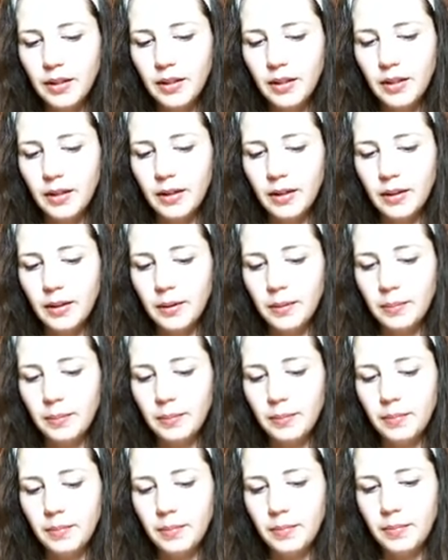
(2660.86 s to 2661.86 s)

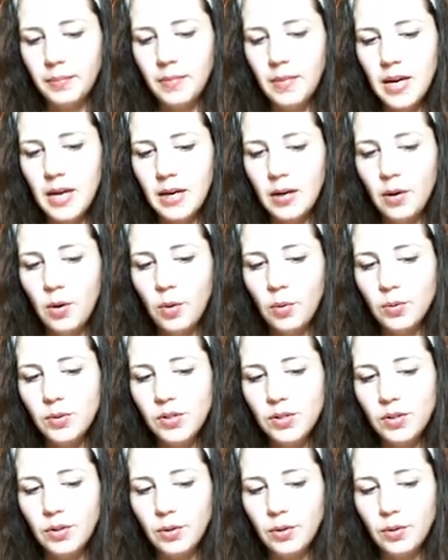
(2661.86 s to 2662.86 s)
and
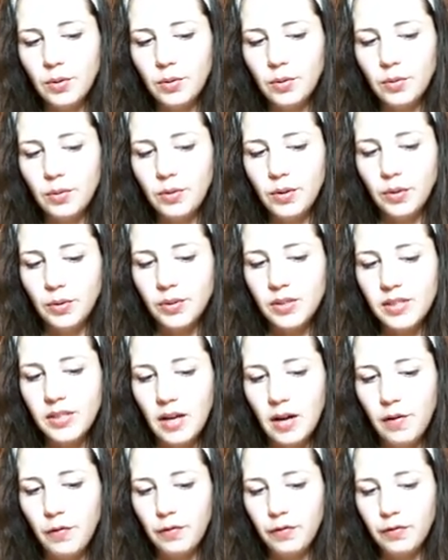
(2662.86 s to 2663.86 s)
also
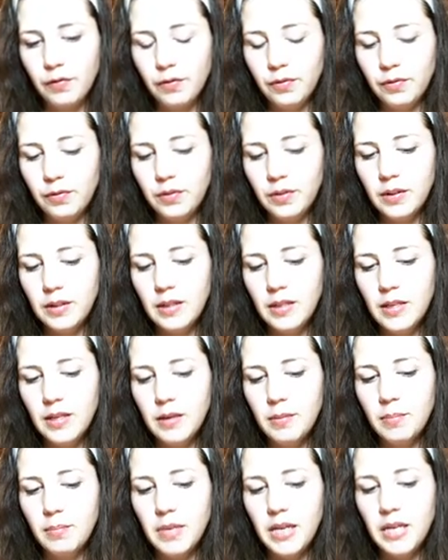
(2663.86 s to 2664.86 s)
yourself.
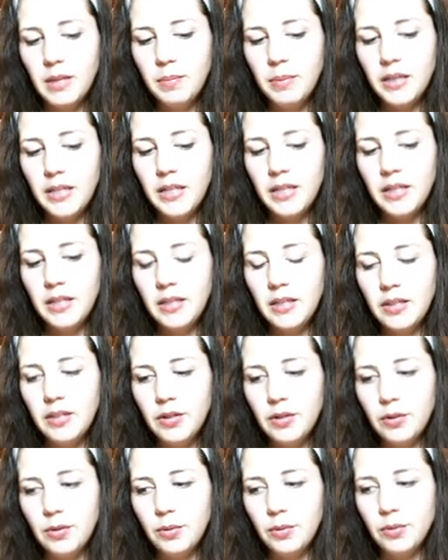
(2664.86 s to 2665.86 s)
Maybe
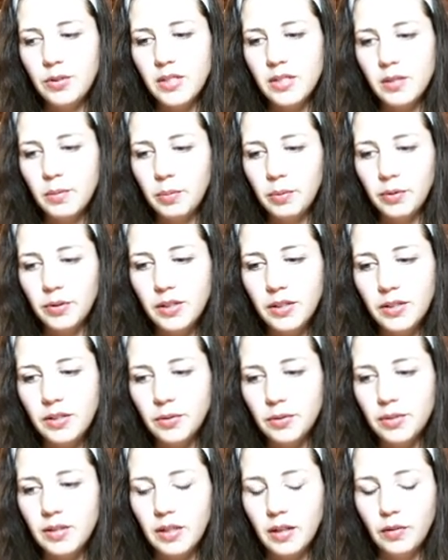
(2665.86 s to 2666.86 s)
you disappointed
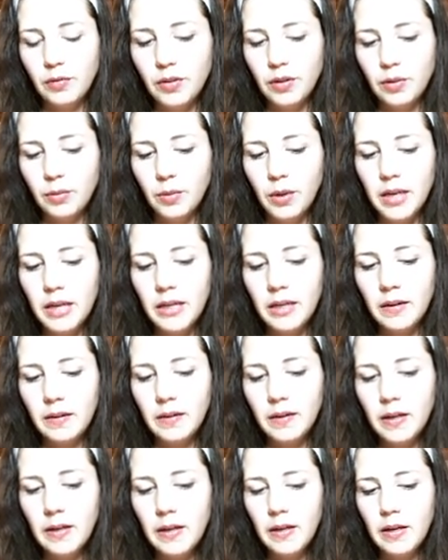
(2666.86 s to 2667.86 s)
yourself in a way.
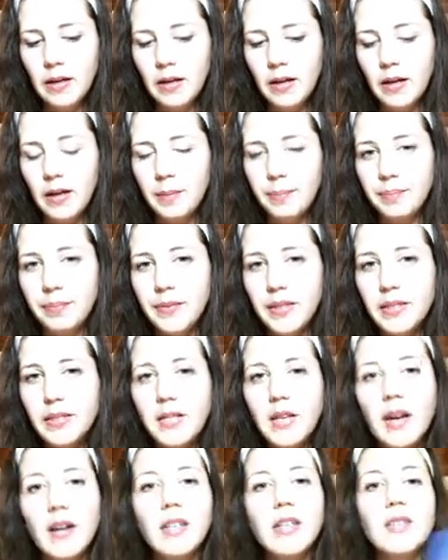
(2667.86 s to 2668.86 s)
This
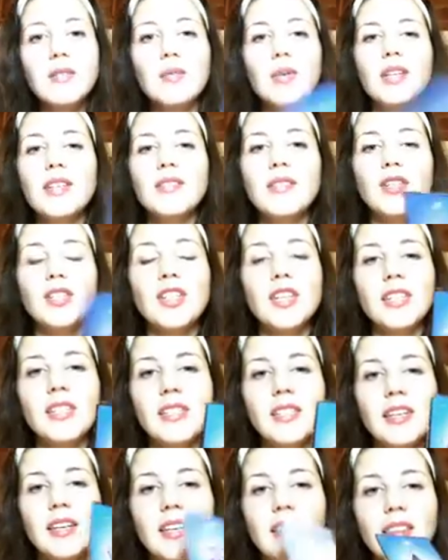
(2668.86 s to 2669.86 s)
card is really
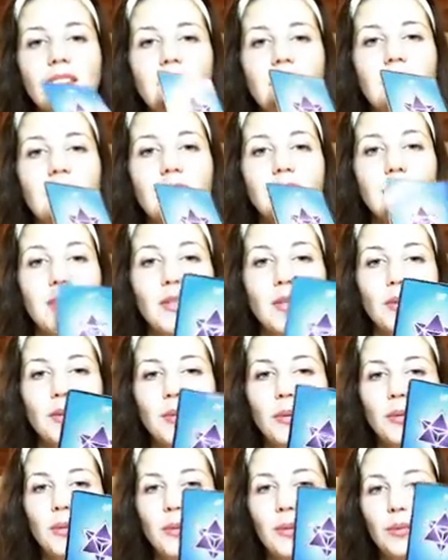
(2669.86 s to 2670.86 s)
suggesting that
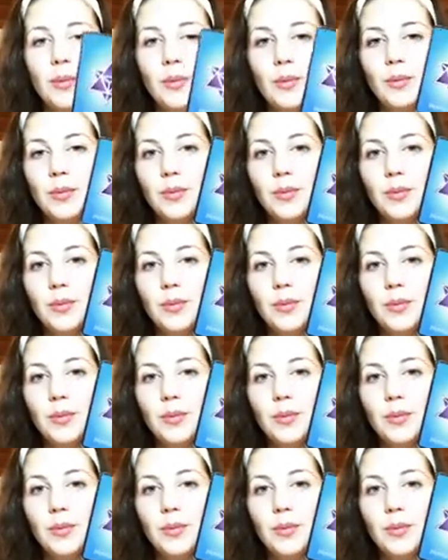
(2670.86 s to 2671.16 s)
you